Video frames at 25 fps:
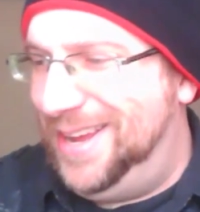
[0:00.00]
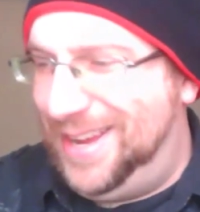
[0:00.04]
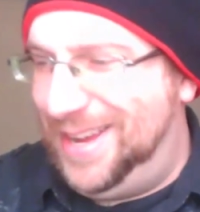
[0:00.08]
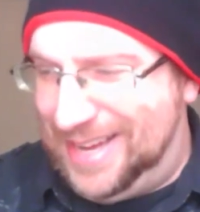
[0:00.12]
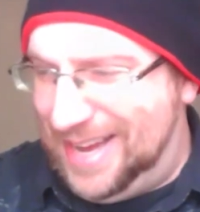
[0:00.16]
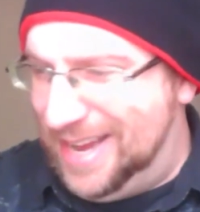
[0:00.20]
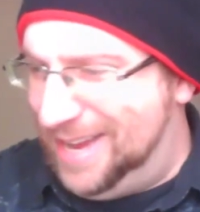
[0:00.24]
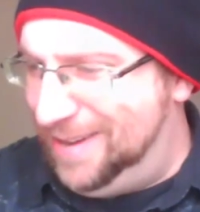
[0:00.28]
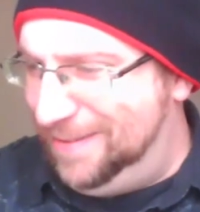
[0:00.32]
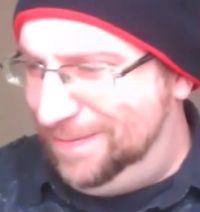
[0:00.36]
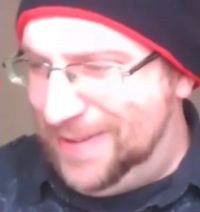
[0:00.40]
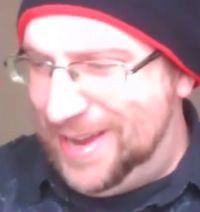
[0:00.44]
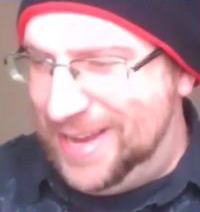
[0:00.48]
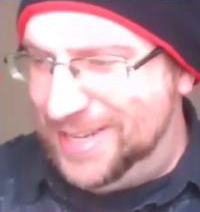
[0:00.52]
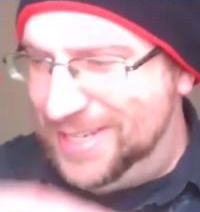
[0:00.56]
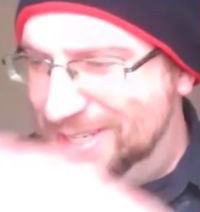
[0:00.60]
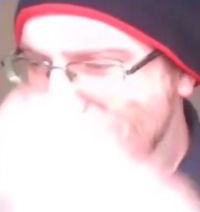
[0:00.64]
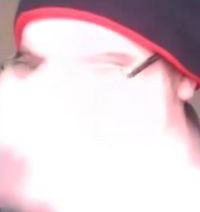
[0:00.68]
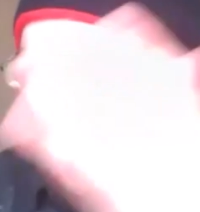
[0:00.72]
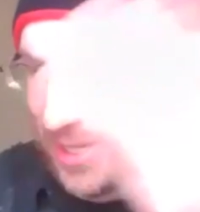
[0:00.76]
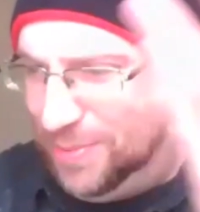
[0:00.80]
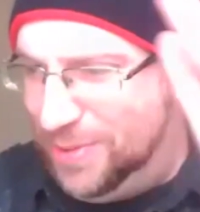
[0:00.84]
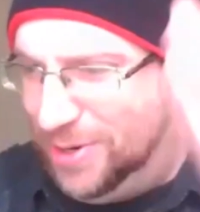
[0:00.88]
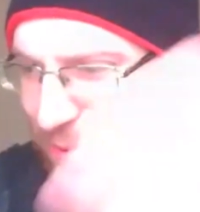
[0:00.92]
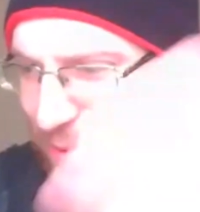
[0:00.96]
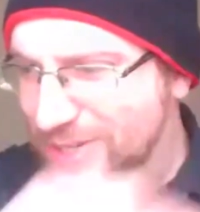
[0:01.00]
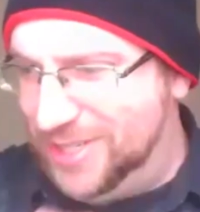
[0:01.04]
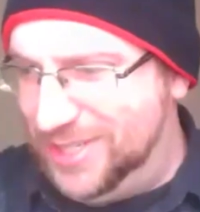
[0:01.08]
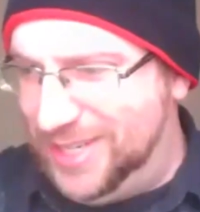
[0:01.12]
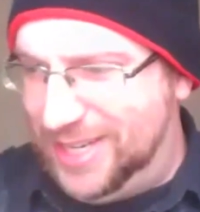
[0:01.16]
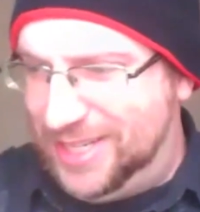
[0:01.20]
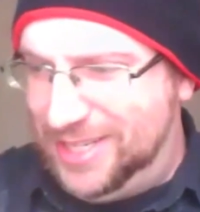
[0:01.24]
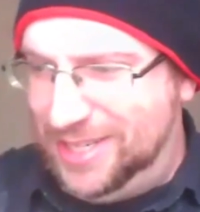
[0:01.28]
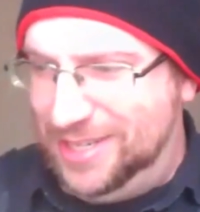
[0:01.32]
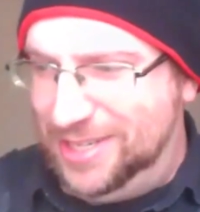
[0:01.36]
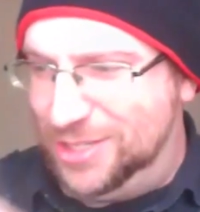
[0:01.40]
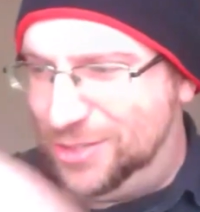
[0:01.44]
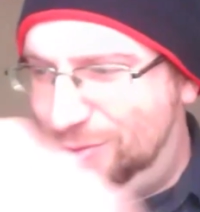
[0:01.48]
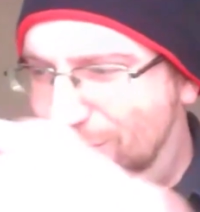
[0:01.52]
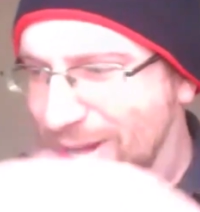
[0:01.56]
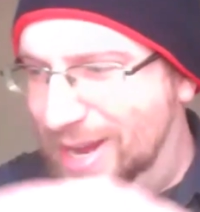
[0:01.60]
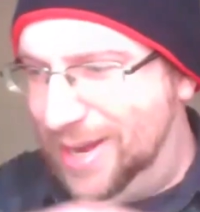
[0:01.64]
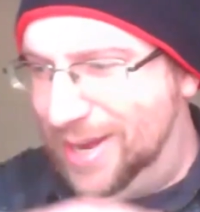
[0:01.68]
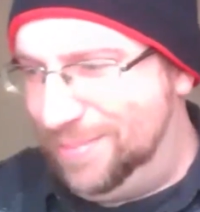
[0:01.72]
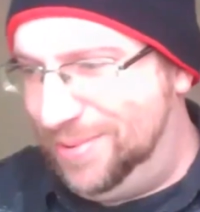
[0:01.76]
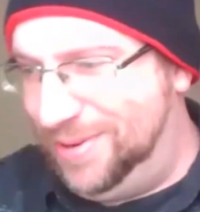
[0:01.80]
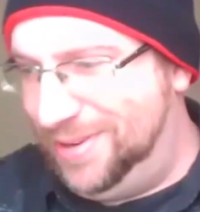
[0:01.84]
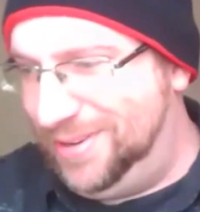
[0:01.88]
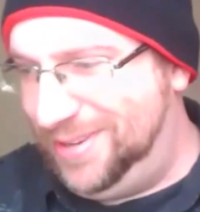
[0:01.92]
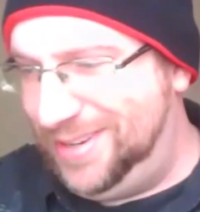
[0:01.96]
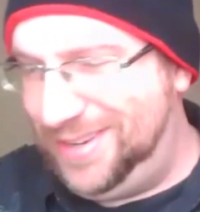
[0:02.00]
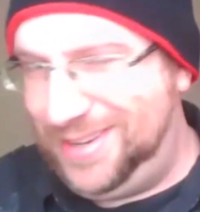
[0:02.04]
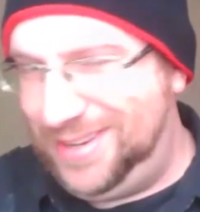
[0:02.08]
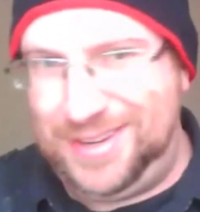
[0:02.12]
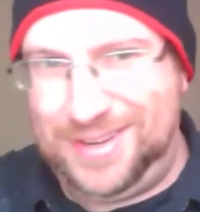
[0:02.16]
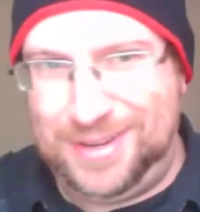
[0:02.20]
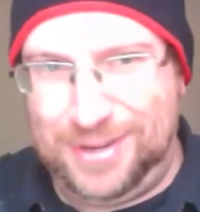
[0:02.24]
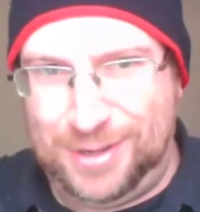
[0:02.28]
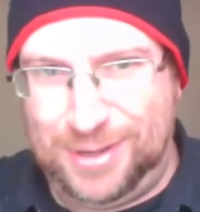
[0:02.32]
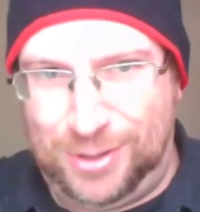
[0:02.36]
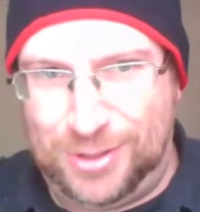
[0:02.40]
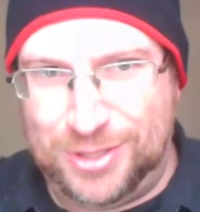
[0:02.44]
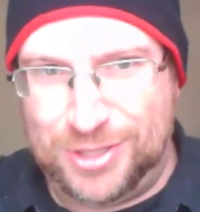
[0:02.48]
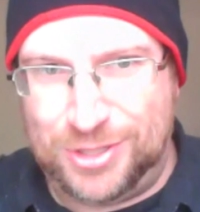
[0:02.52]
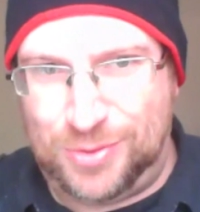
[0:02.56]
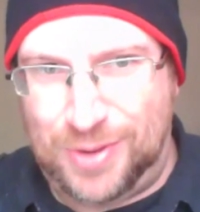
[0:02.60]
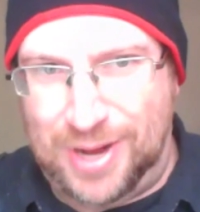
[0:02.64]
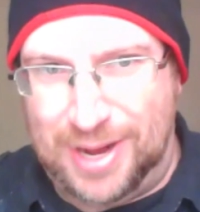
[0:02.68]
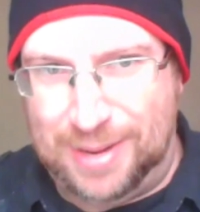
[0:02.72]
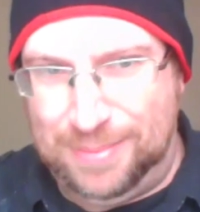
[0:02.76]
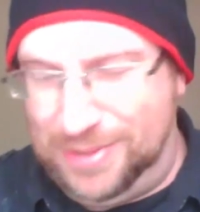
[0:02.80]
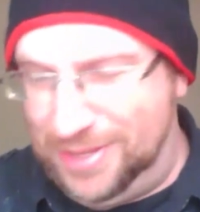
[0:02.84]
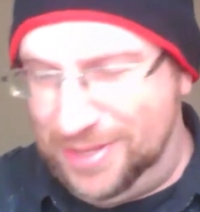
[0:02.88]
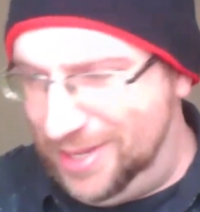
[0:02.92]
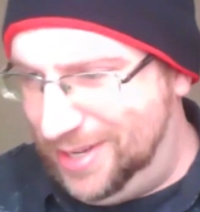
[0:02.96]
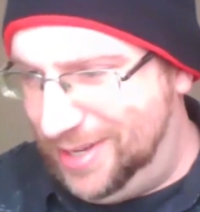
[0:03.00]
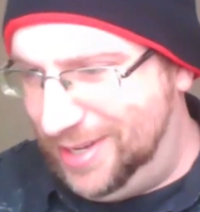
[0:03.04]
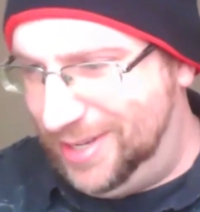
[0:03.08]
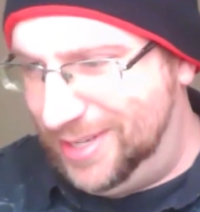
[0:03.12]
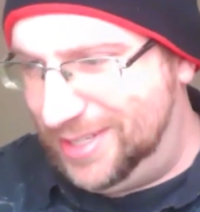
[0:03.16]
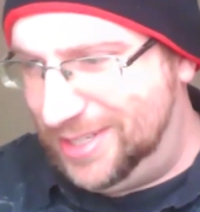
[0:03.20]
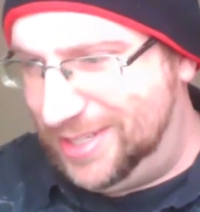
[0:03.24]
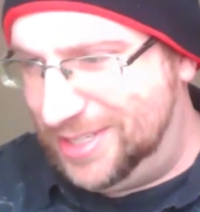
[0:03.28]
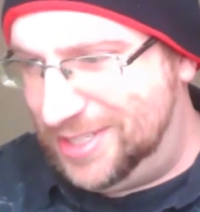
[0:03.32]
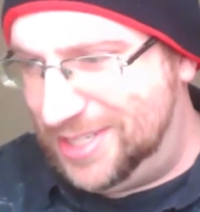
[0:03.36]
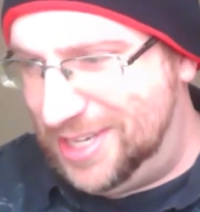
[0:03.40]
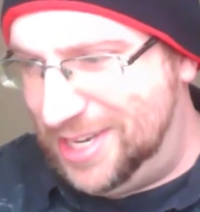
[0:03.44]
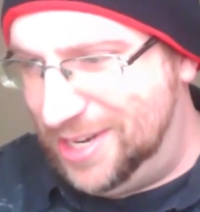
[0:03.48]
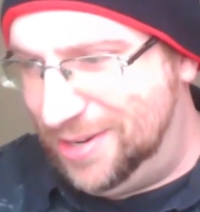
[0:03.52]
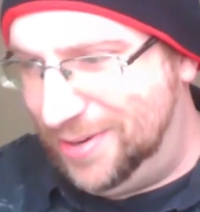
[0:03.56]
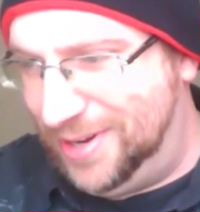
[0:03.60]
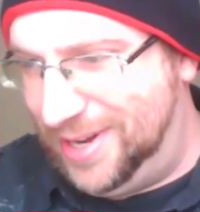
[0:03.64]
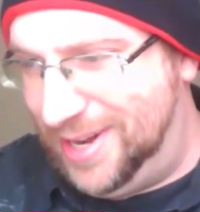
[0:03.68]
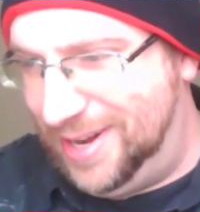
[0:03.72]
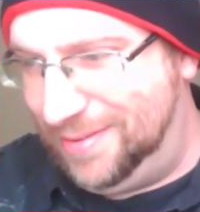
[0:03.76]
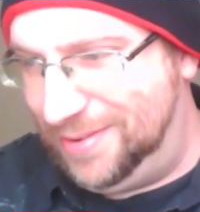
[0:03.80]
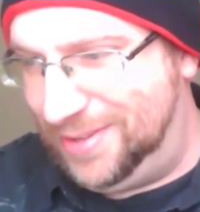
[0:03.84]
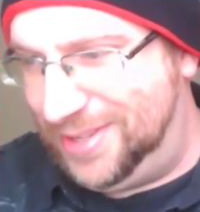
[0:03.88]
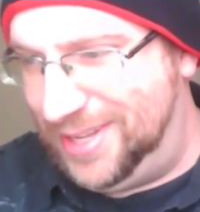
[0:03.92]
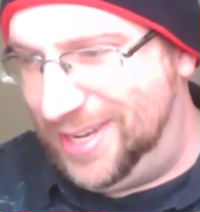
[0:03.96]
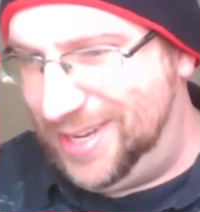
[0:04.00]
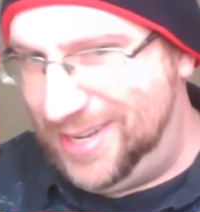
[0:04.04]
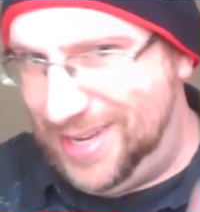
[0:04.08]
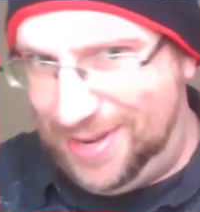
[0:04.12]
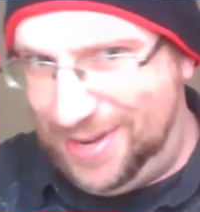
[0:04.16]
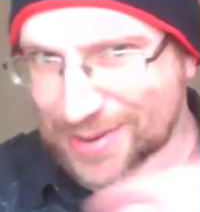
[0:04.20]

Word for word: Again, fantasy, we always like to describe describe the uh, the scenery and everything.